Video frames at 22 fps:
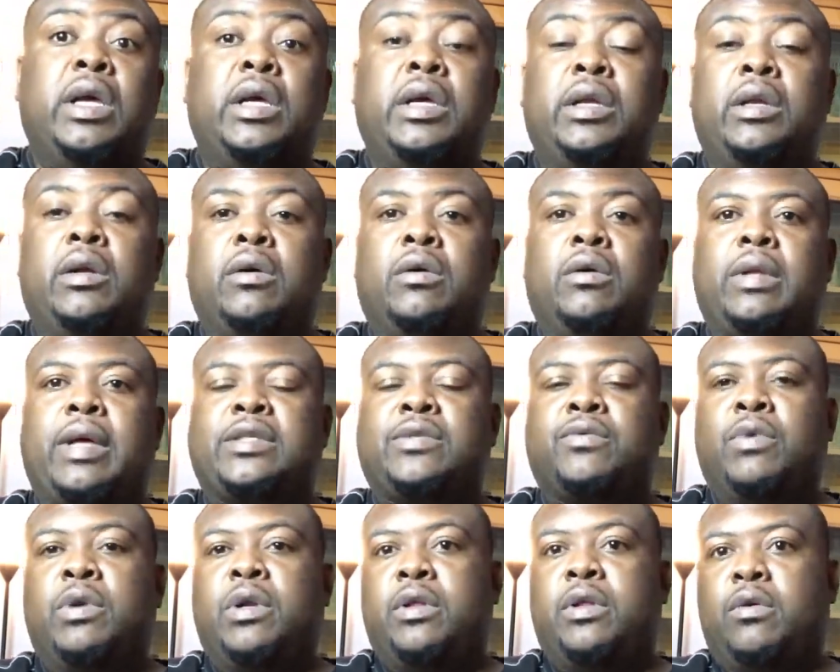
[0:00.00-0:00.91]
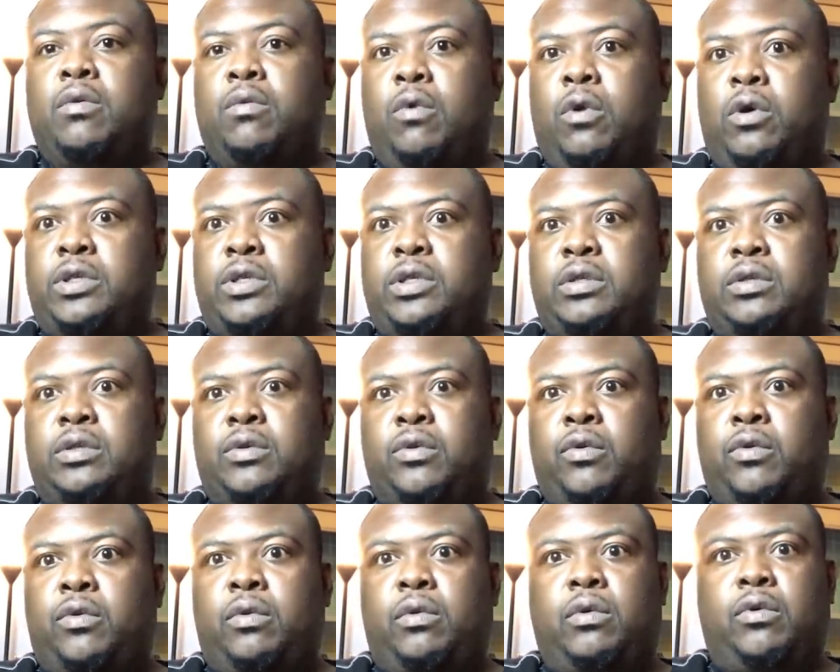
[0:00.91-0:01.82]
You know, that's one of the worst
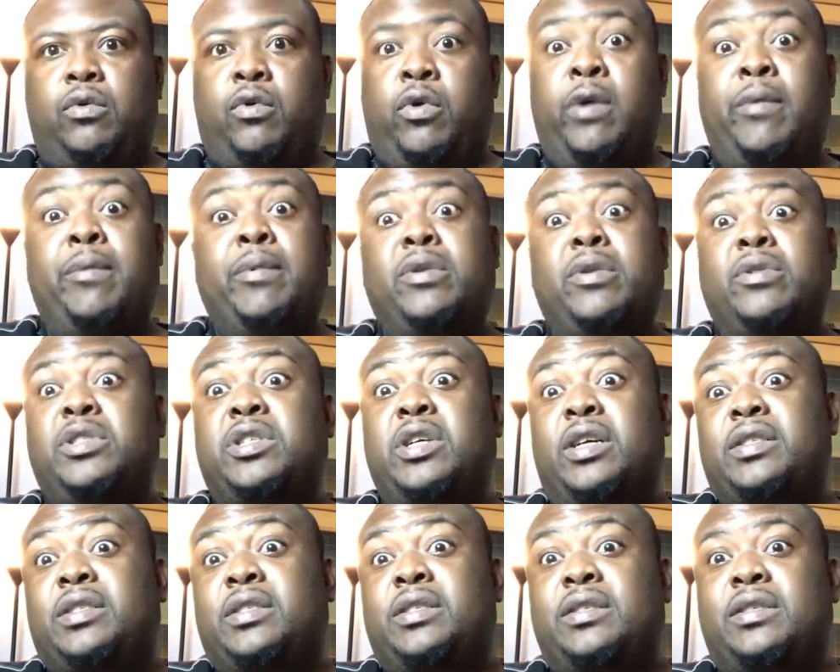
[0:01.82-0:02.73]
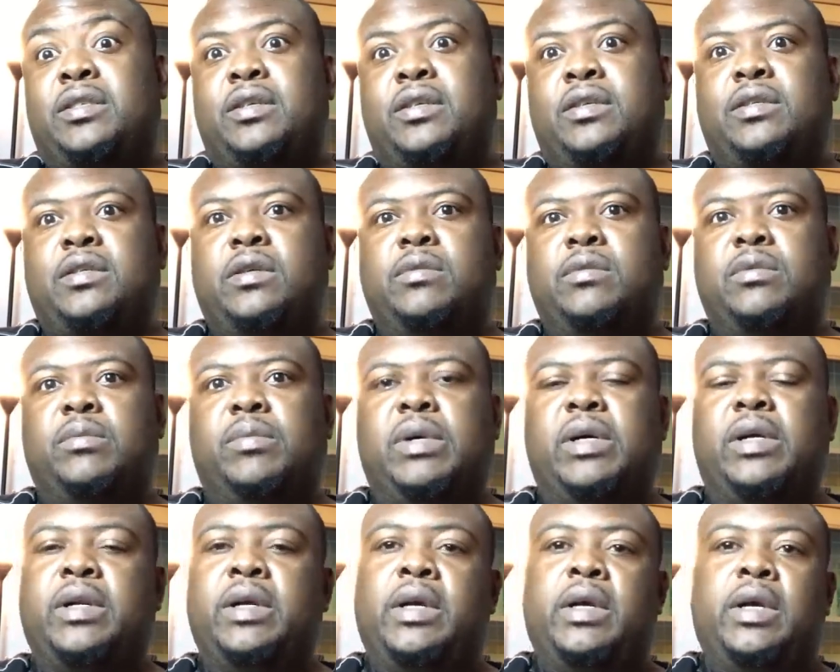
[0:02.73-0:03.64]
criminal justice systems.
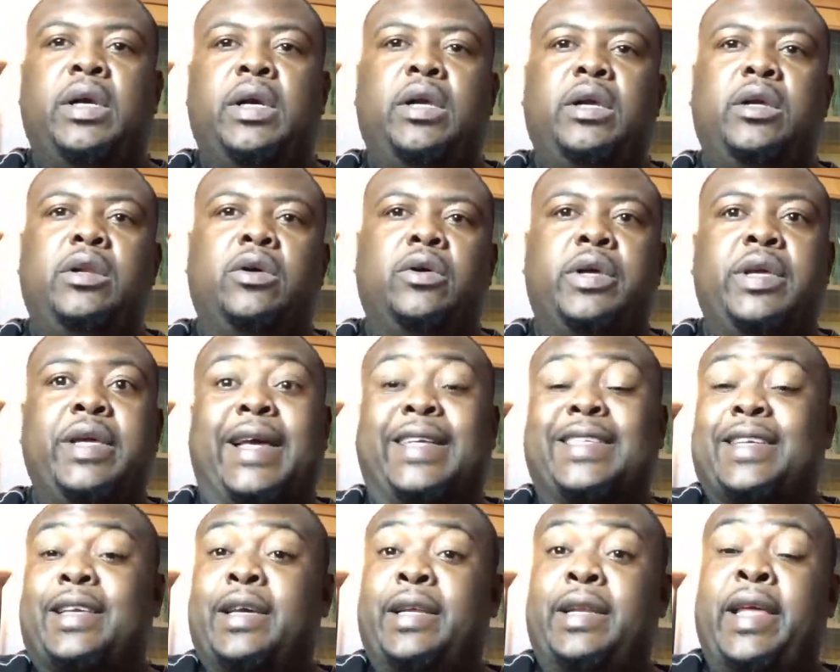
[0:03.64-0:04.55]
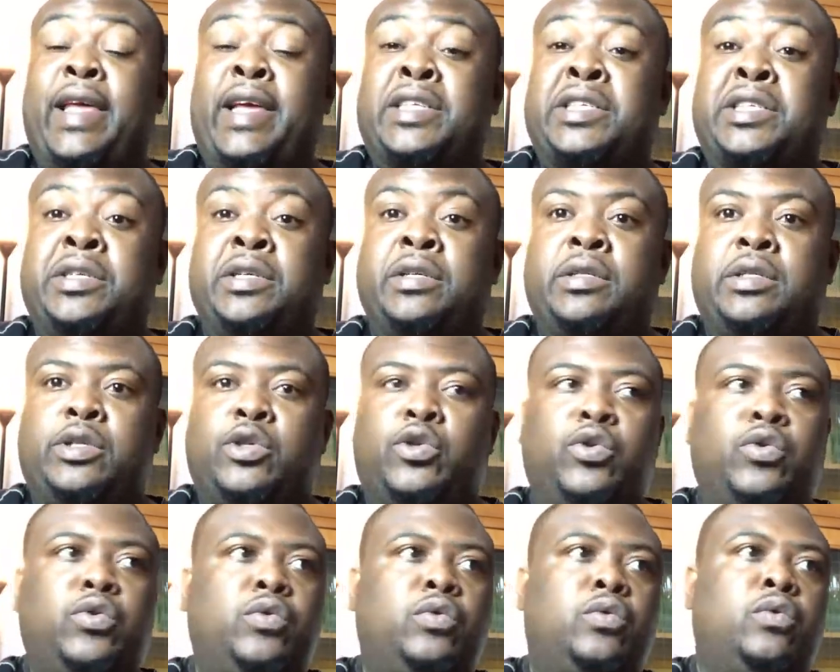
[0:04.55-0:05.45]
But you know, he has a connection
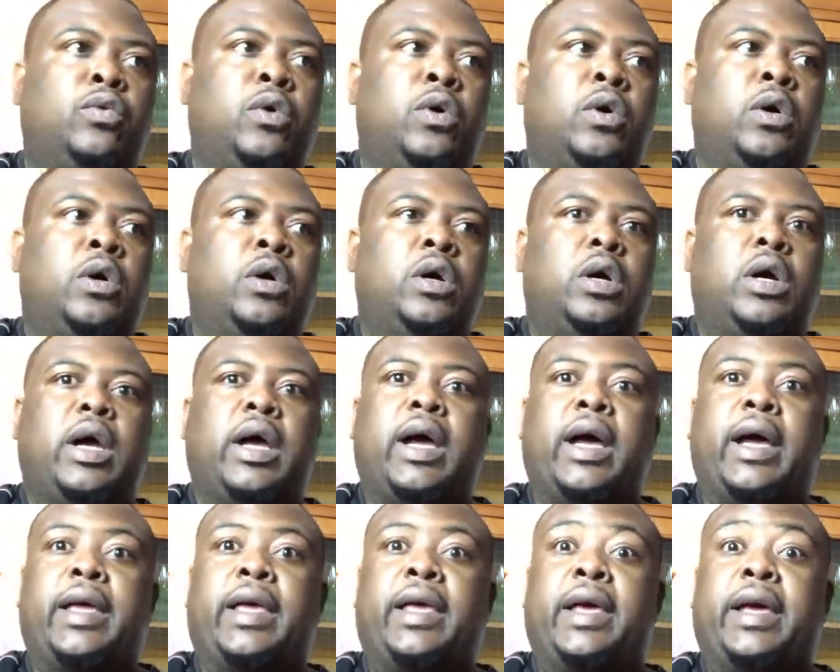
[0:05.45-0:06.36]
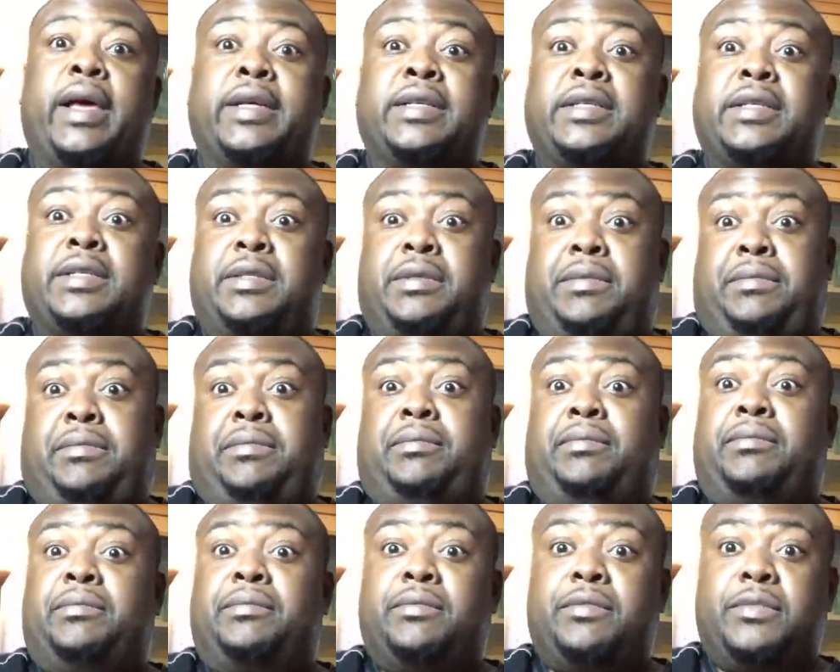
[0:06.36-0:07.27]
to, I guess,
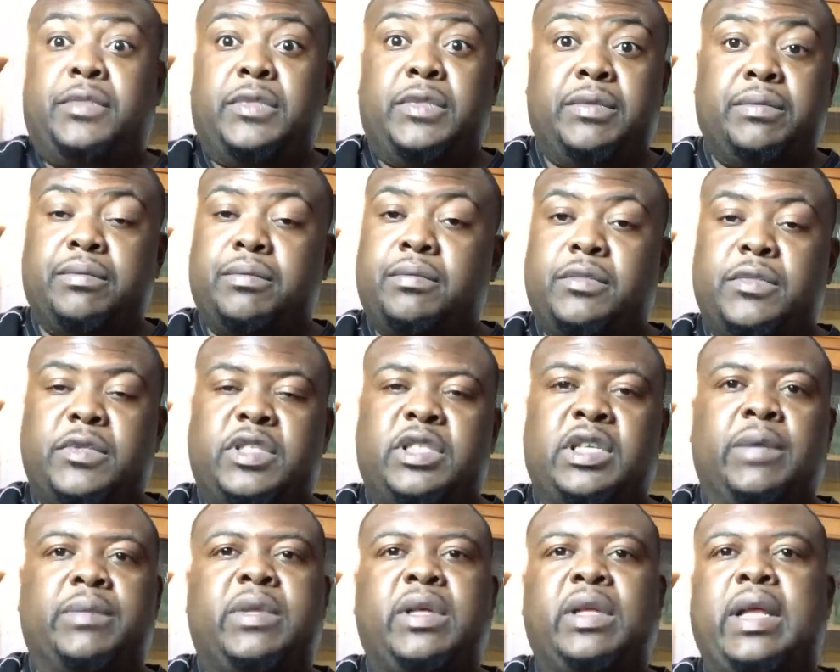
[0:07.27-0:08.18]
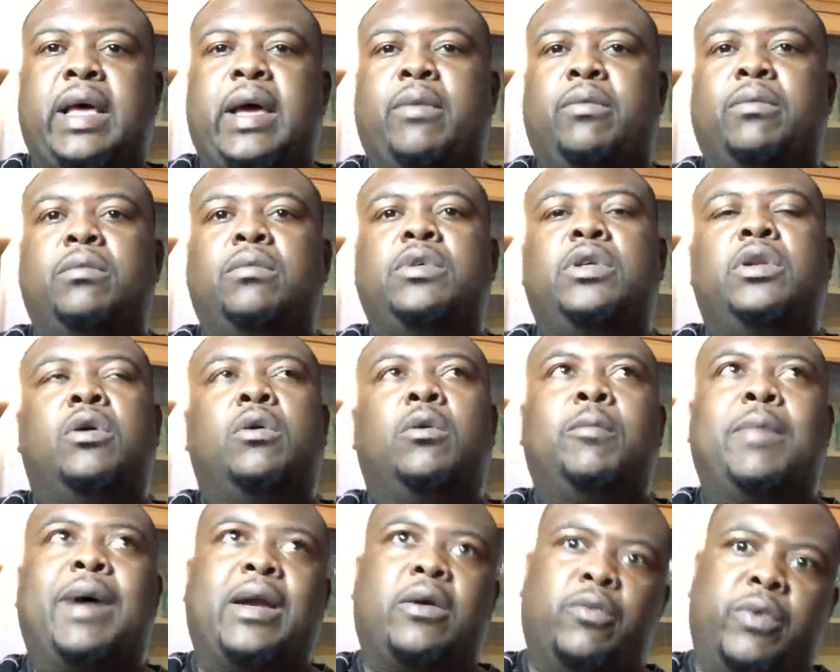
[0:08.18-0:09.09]
something that, you know,
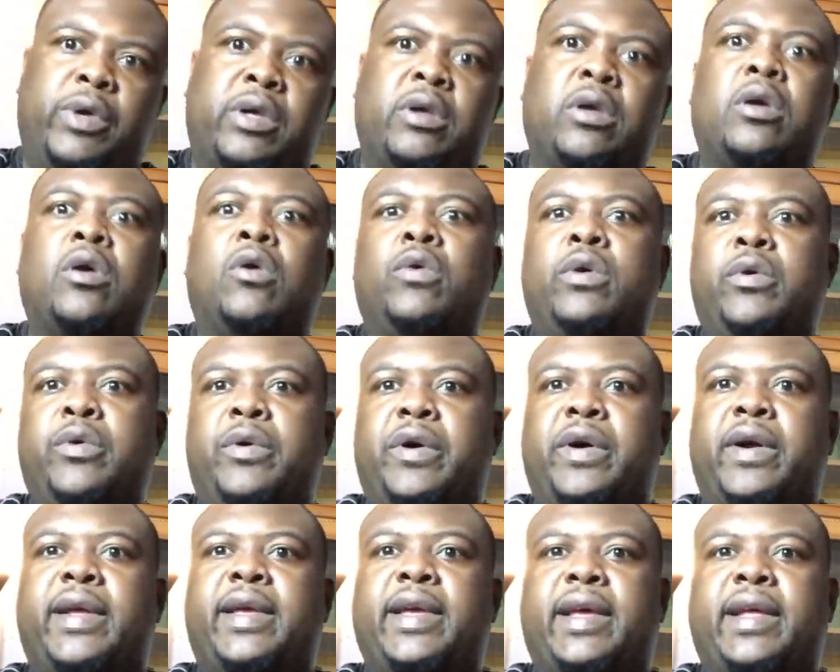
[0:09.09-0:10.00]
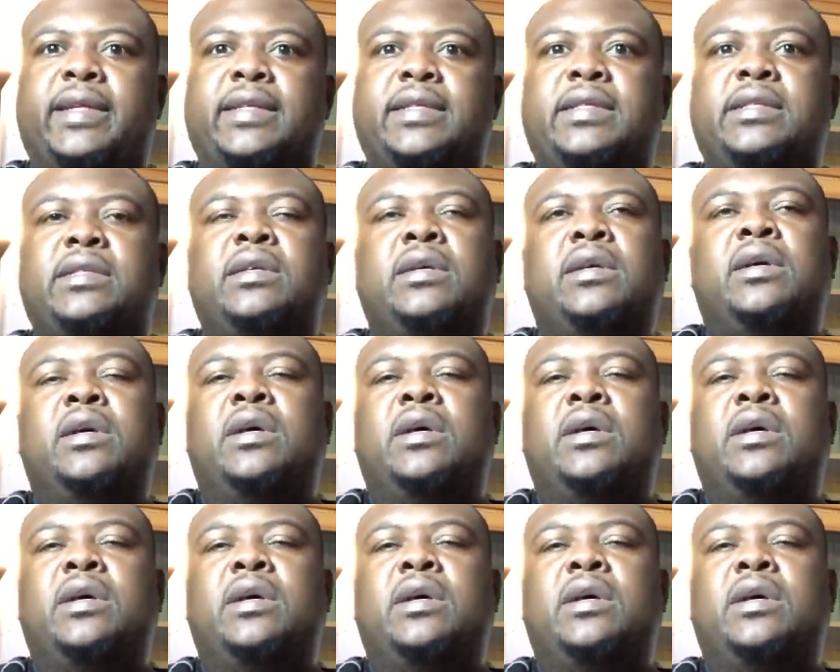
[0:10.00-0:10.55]
about a week ago we were against.